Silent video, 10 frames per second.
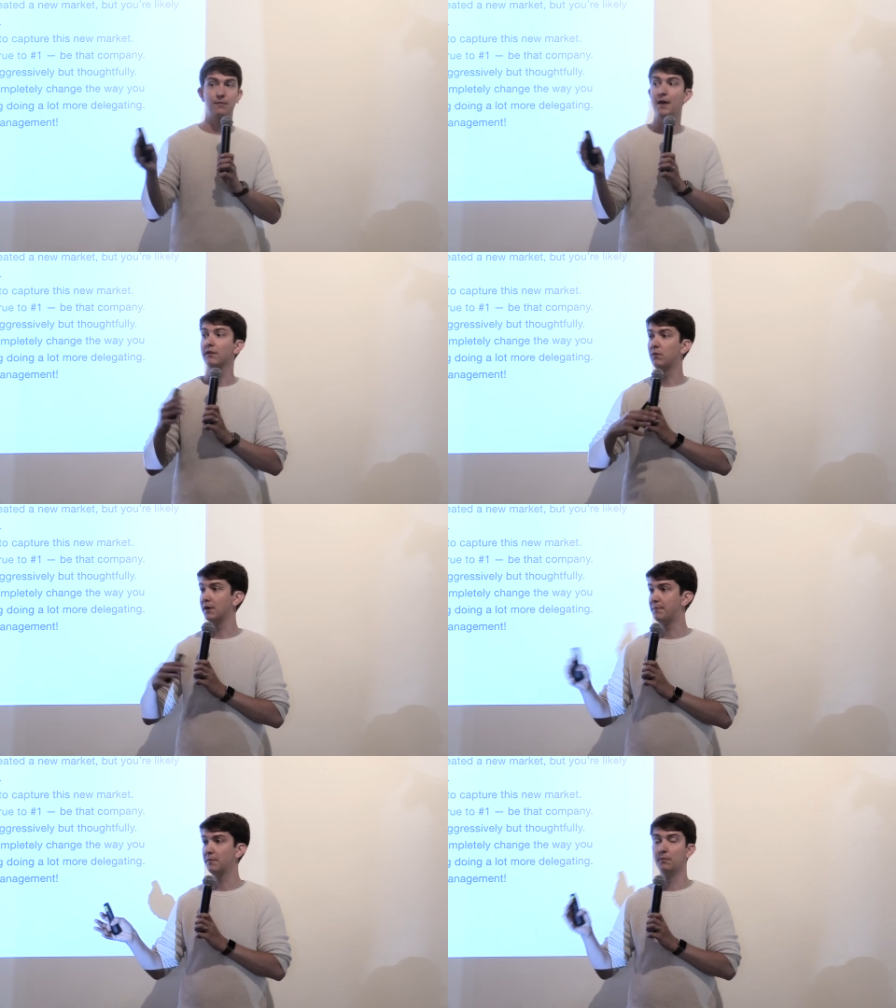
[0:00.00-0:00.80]
about
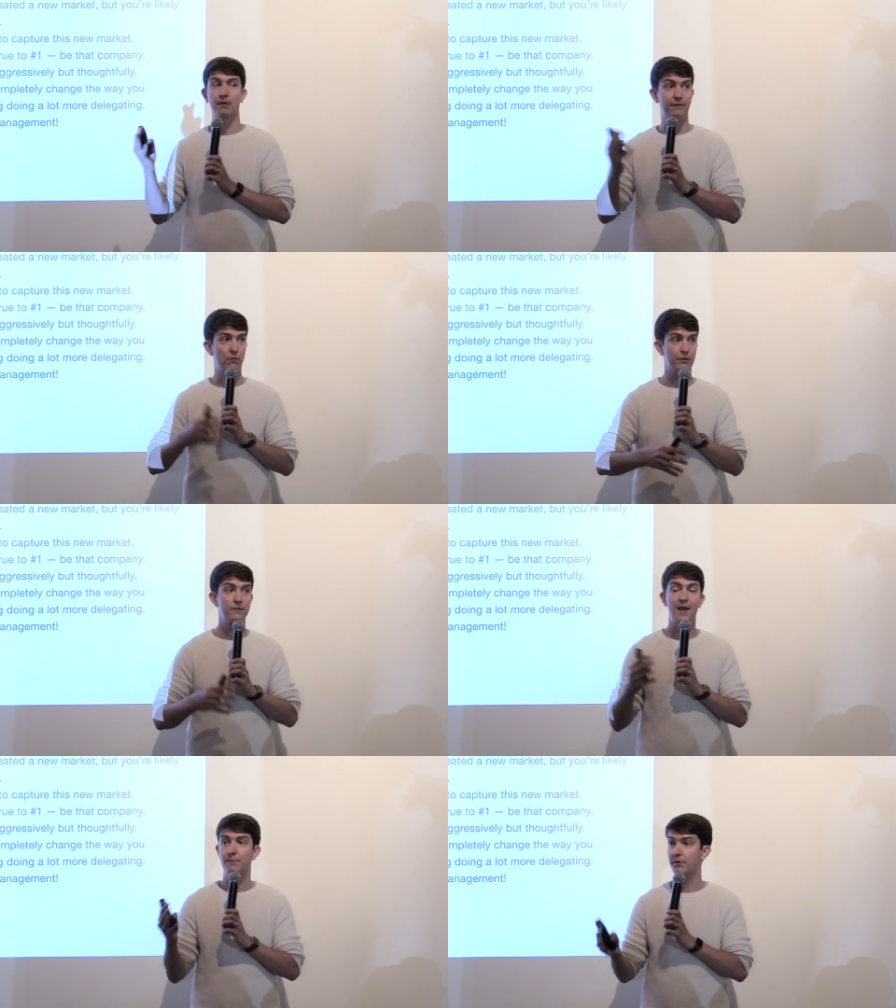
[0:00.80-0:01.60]
20 people before
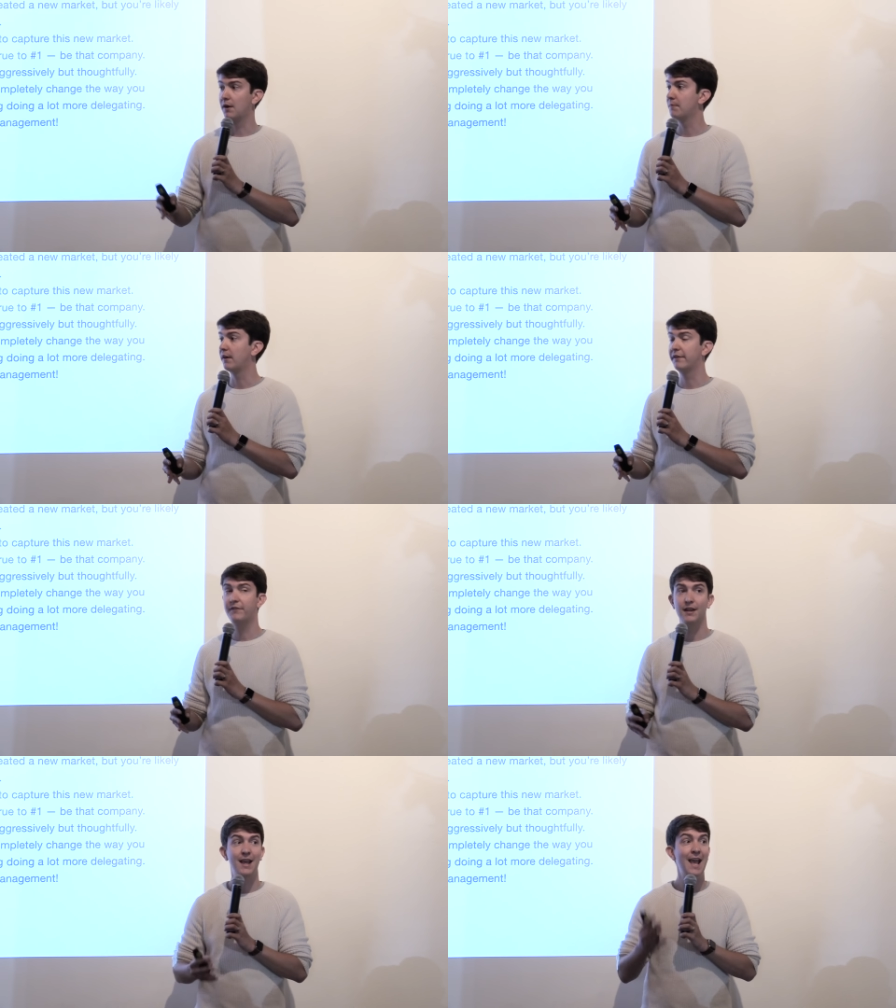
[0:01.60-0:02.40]
you have product market
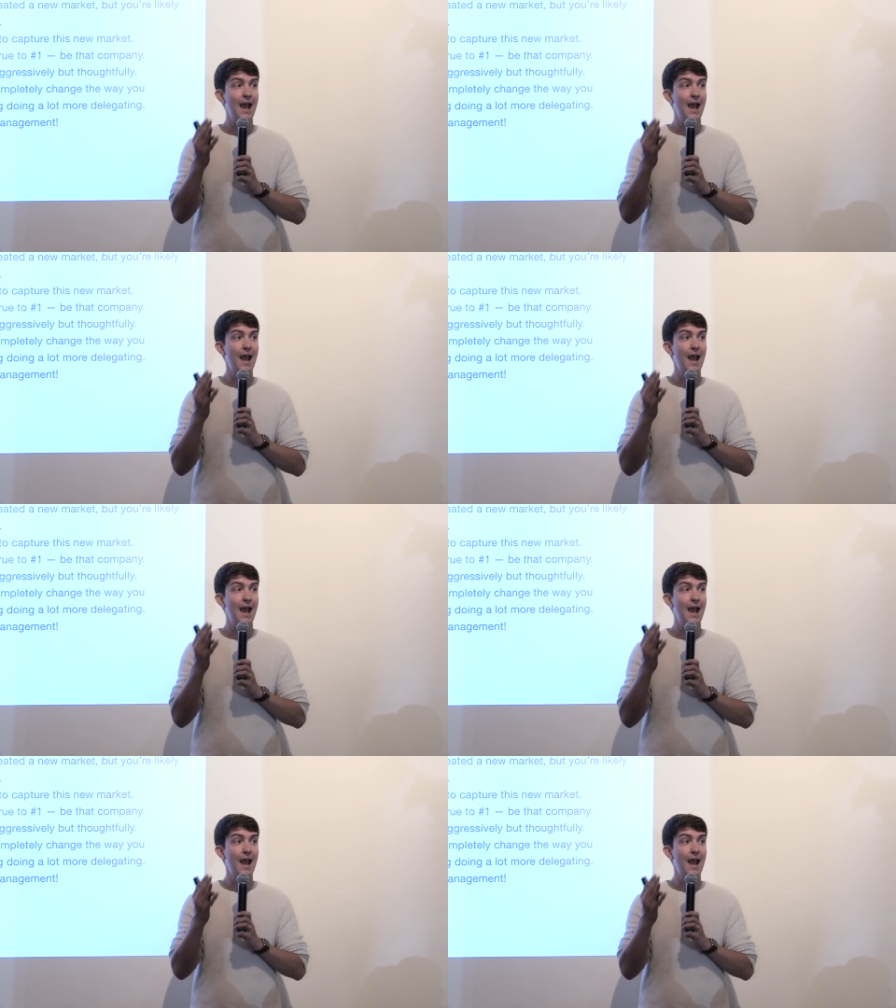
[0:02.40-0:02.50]
fit.